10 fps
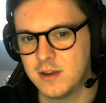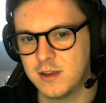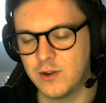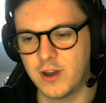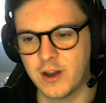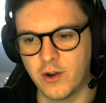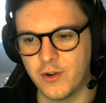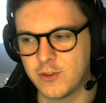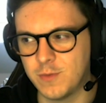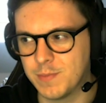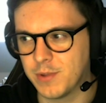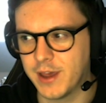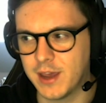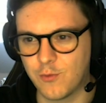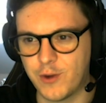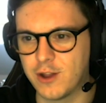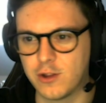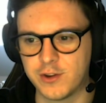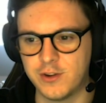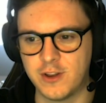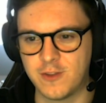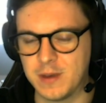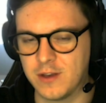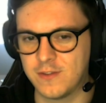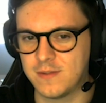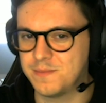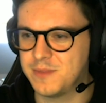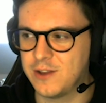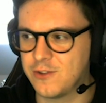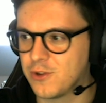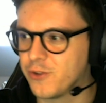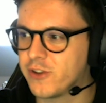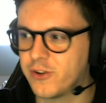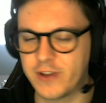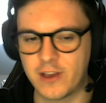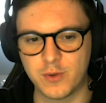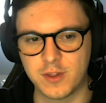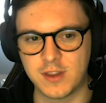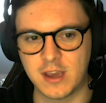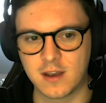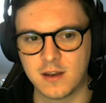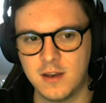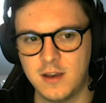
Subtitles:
You're not going to be playing regular units because they just don't synergize with the deck.